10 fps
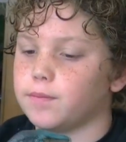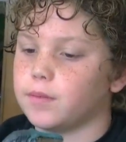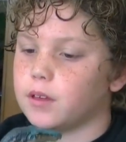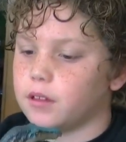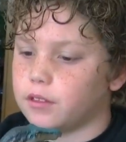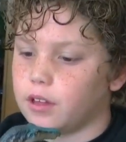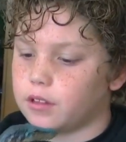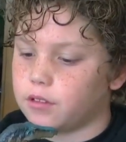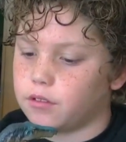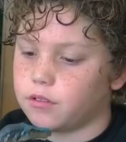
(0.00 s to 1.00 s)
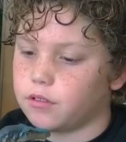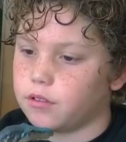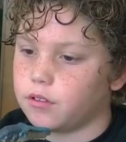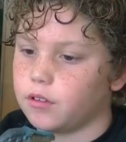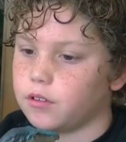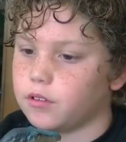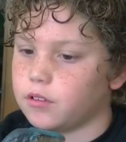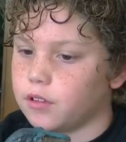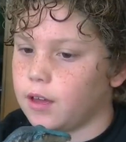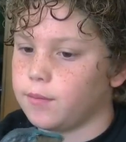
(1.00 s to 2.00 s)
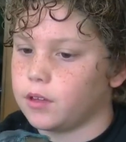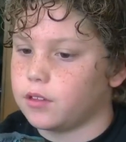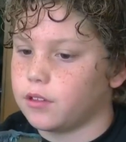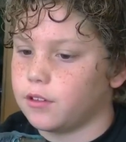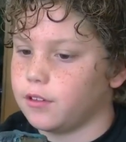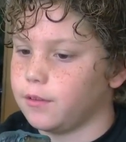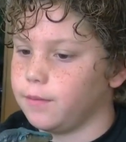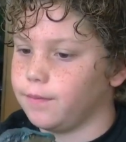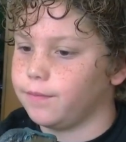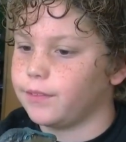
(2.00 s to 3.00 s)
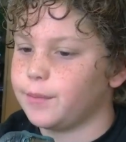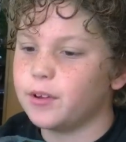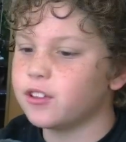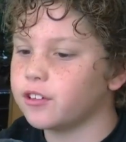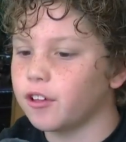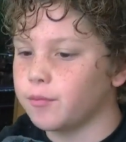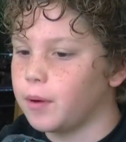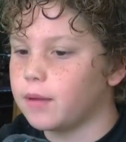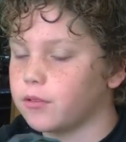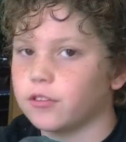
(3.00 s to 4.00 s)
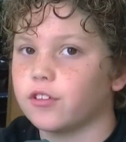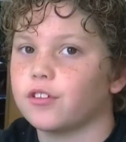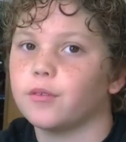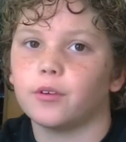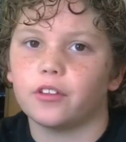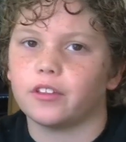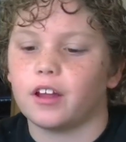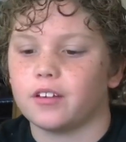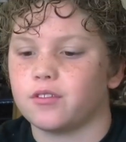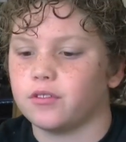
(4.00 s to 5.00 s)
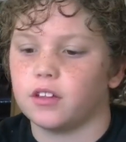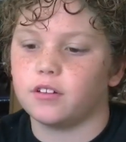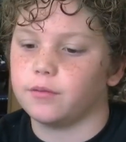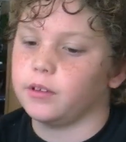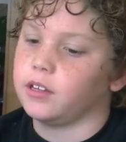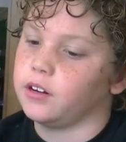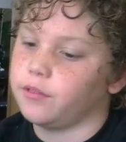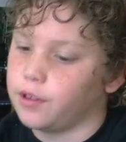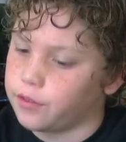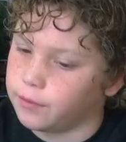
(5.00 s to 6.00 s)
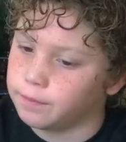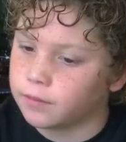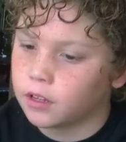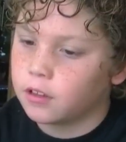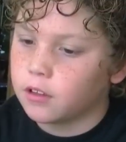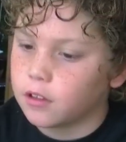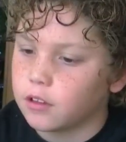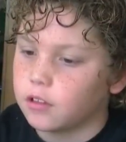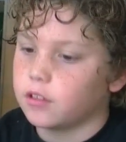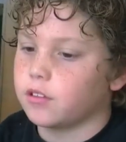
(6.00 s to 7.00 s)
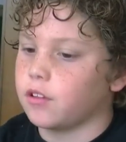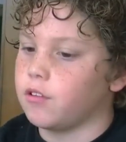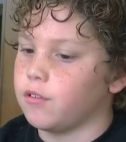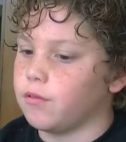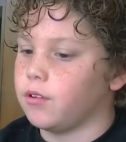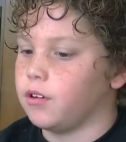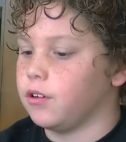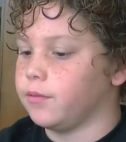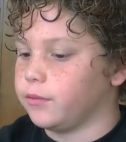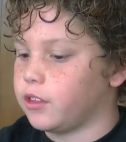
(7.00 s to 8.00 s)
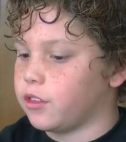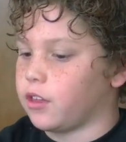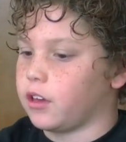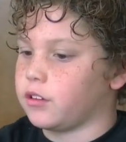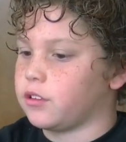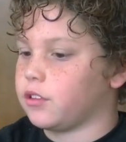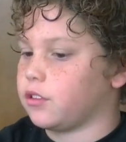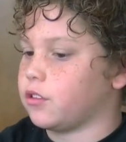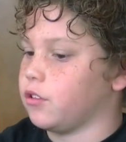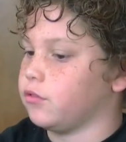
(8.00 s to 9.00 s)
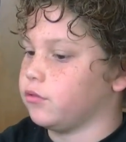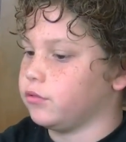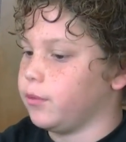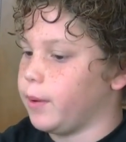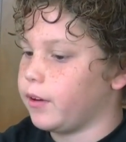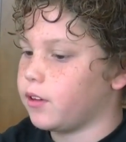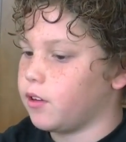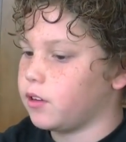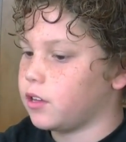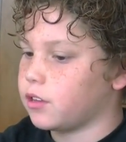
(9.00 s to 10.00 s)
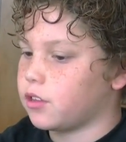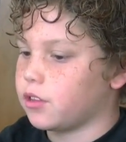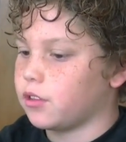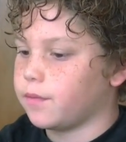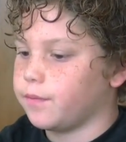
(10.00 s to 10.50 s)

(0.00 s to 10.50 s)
because that makes I'm pretty sure those bumps are just something on the dinosaur. They don't really do nothing. So so the Baryonyx.